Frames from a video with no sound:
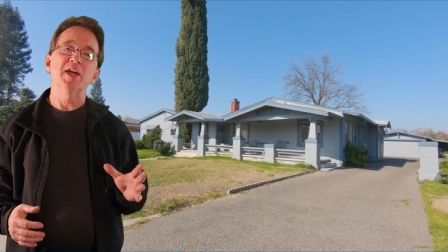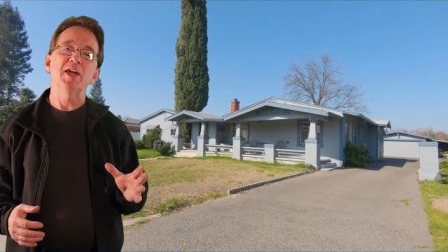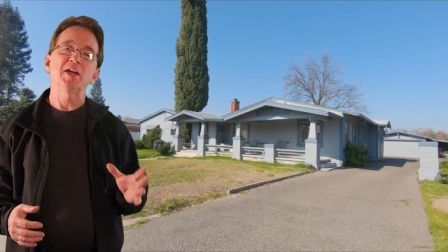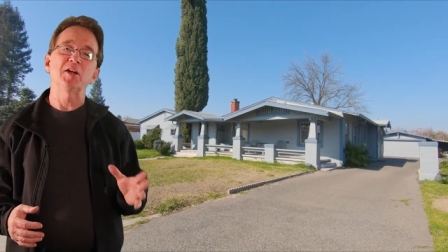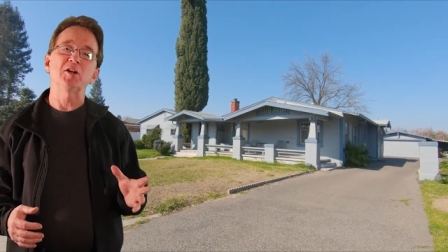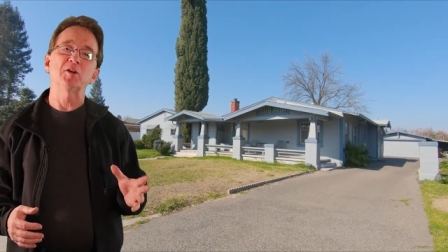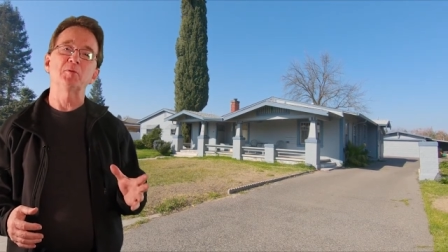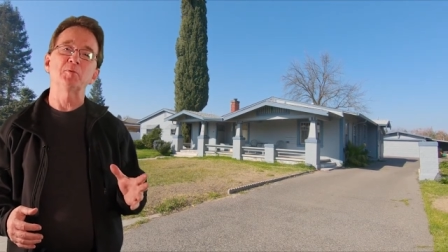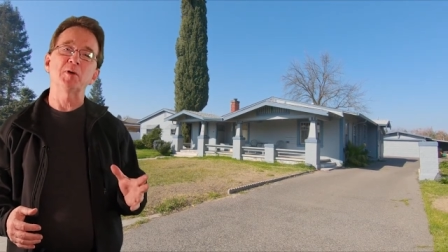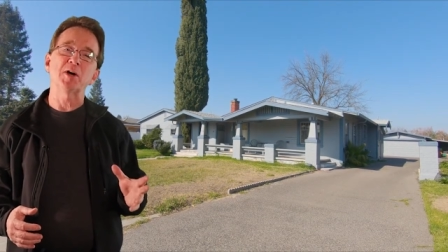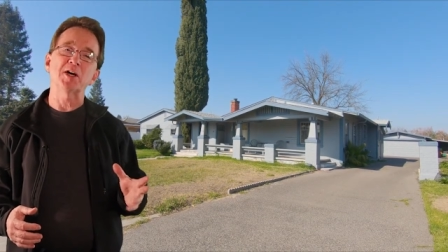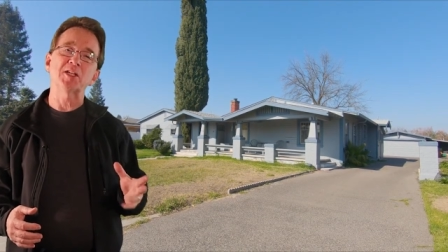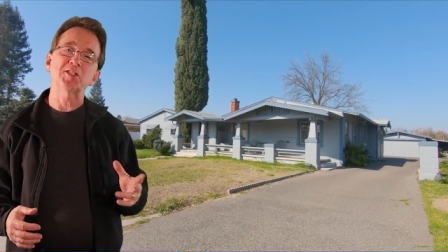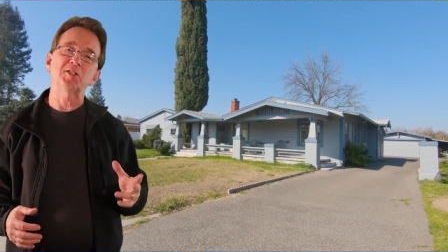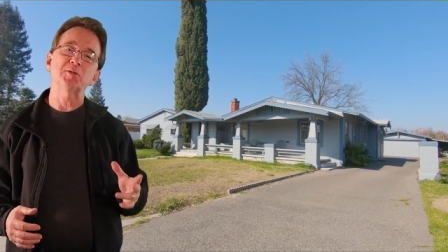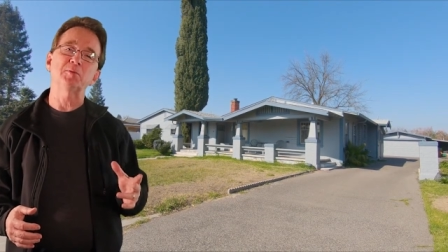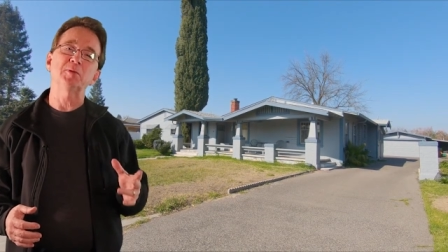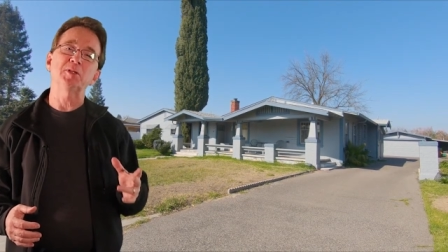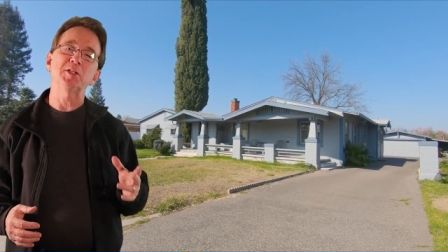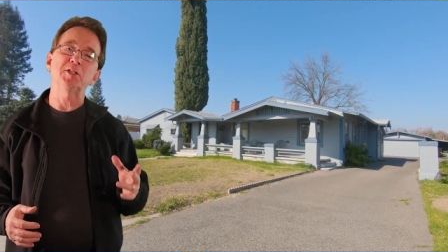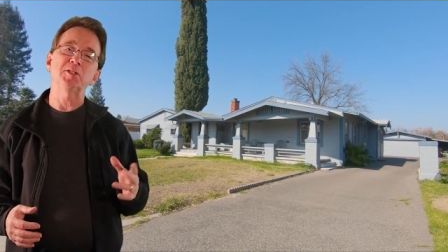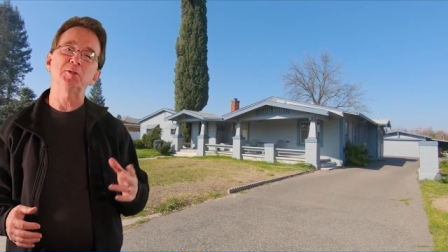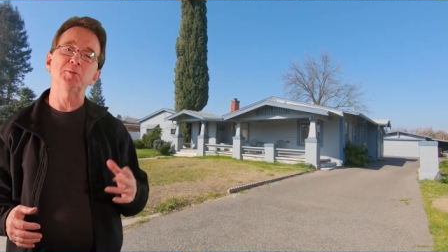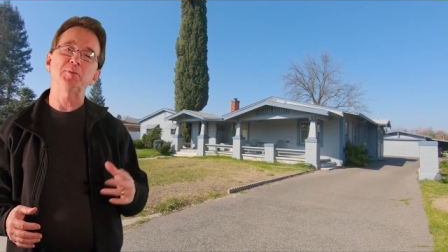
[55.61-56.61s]
and could
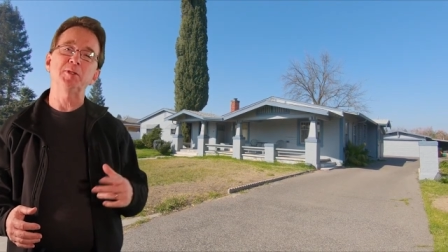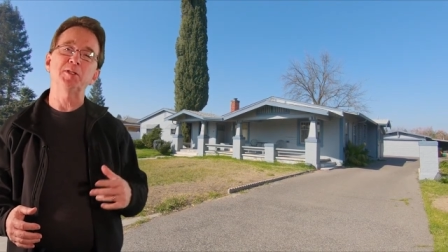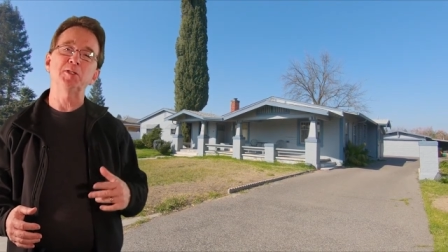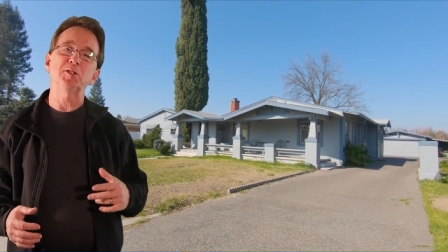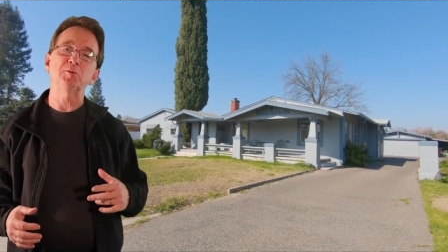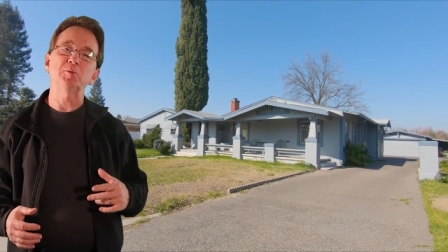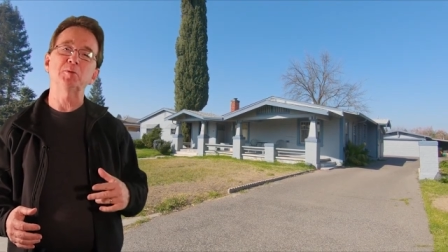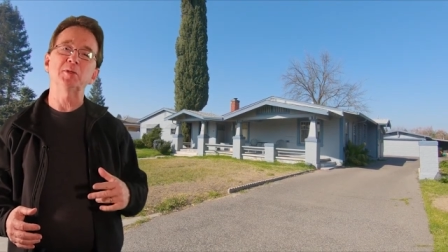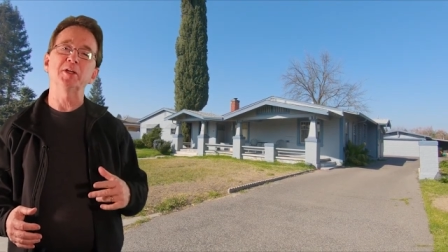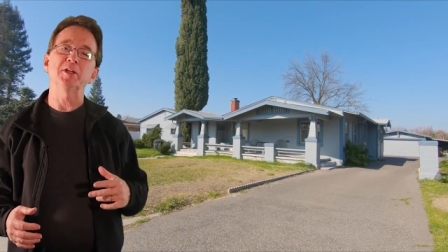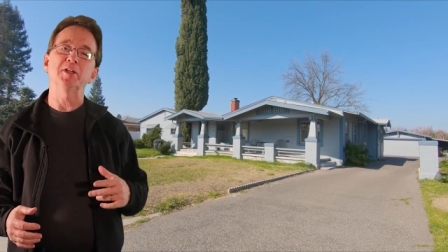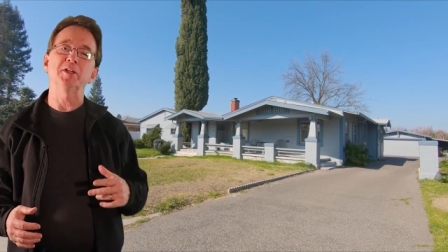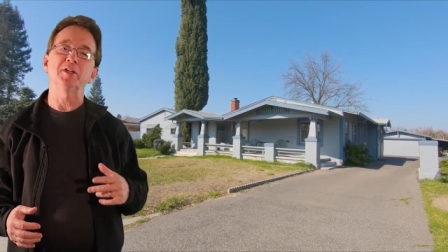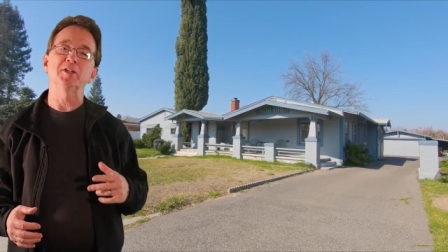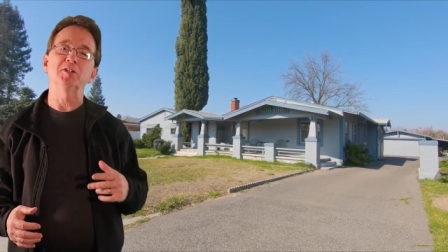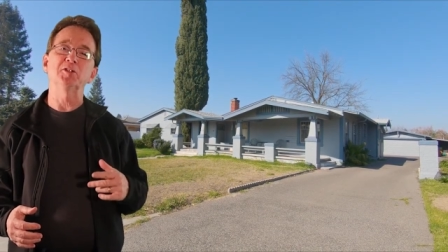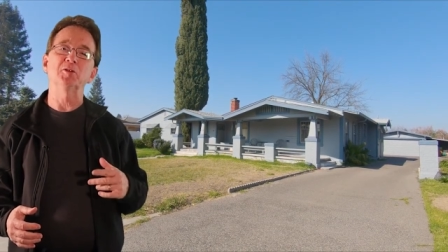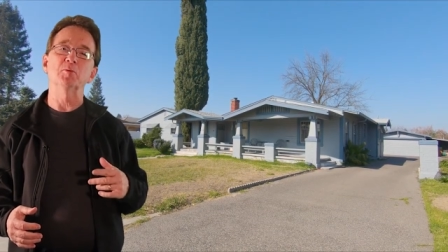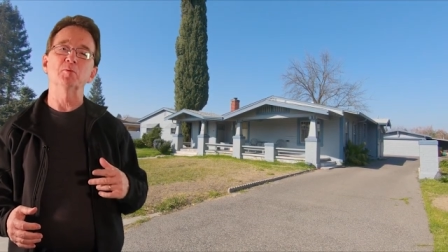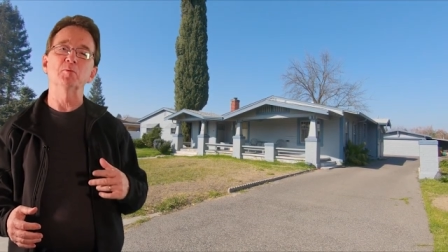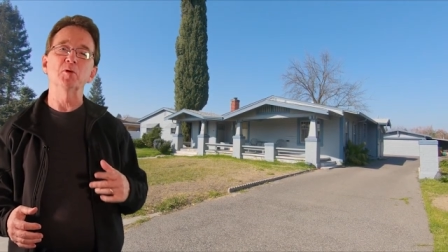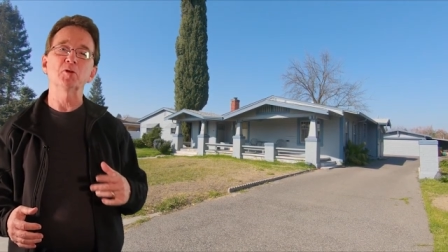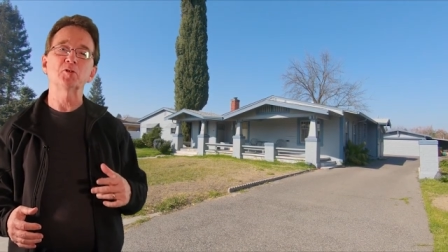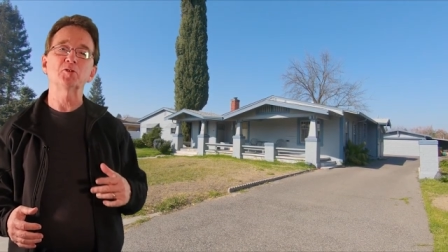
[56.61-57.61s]
possibly be split
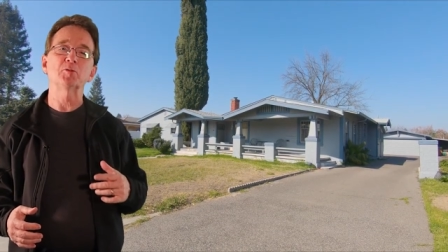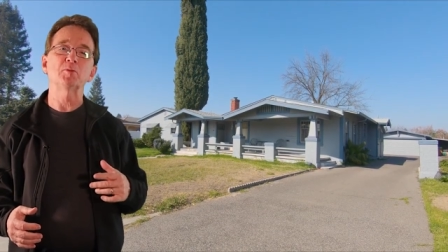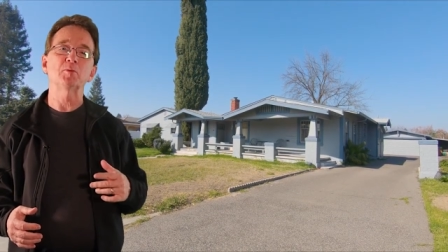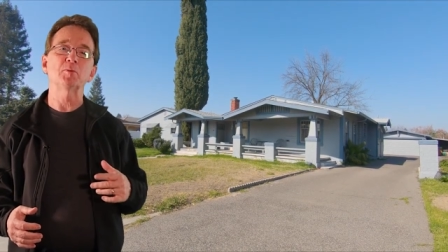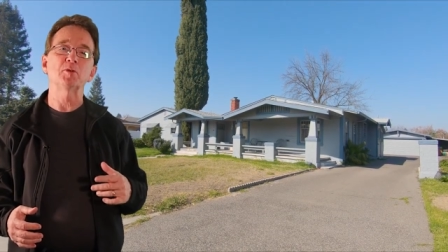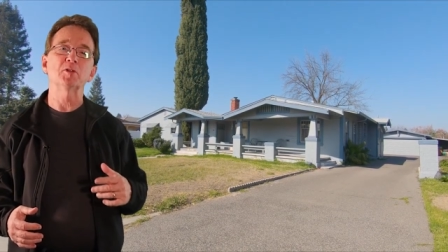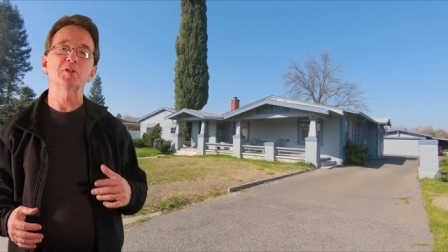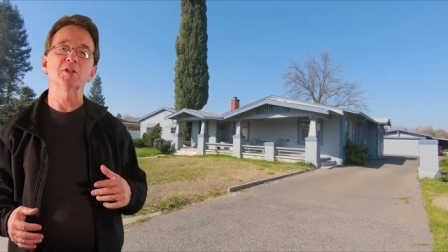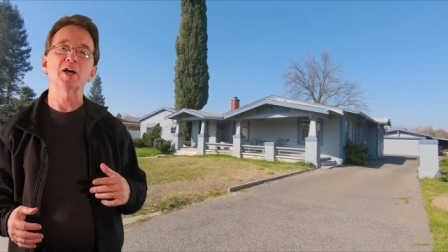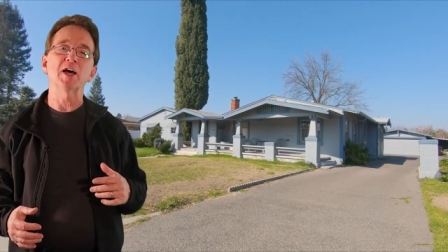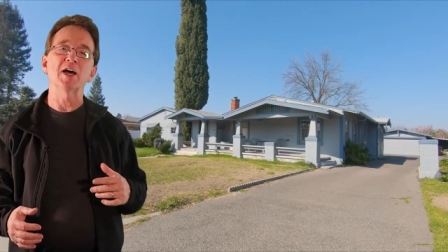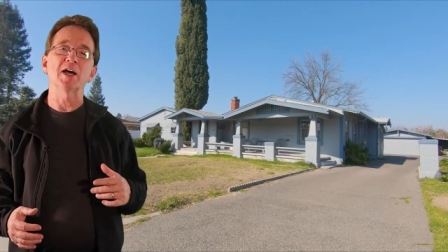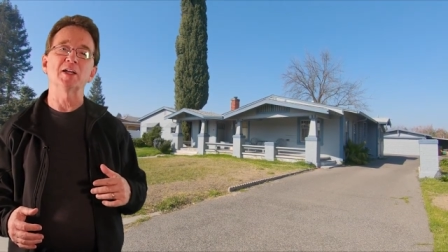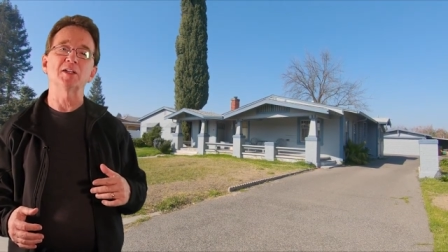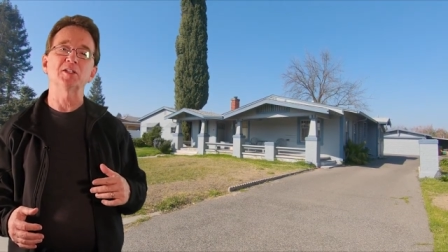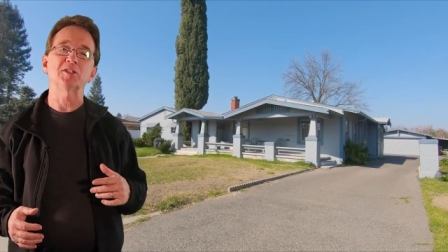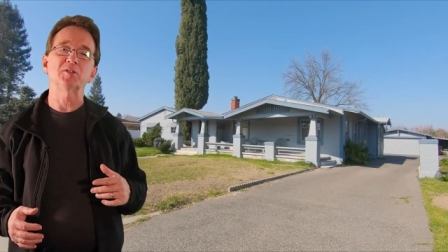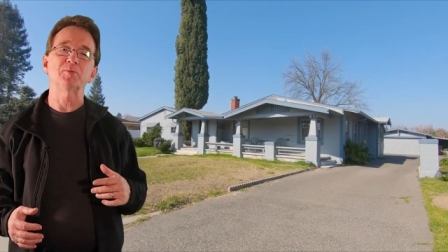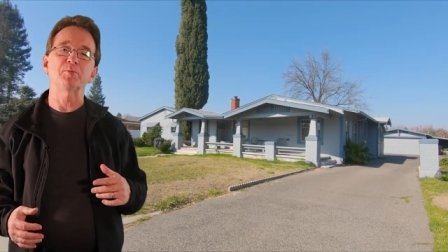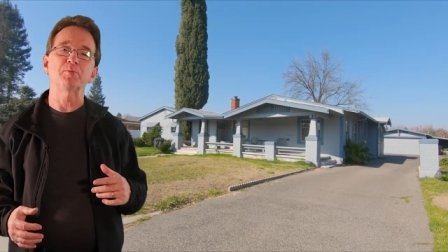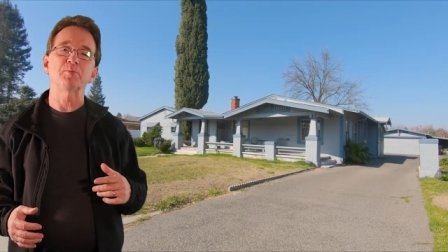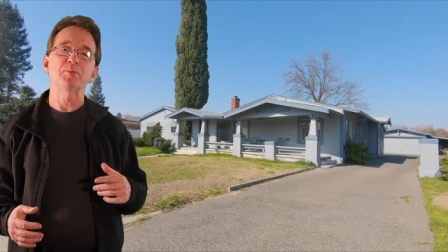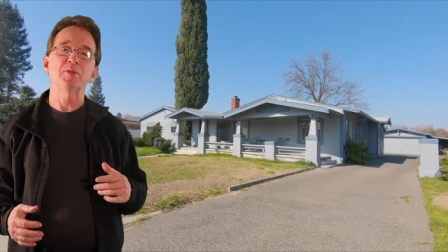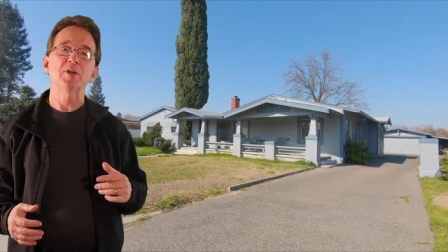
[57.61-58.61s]
into multiple
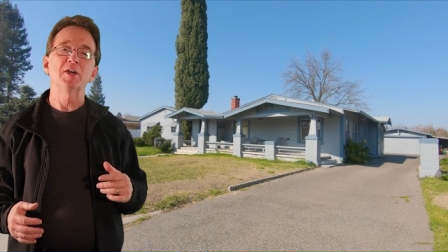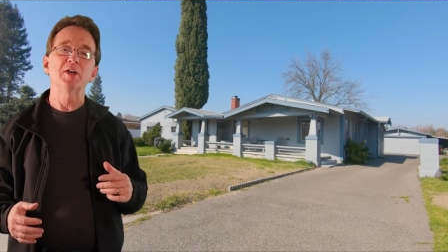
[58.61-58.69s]
lots.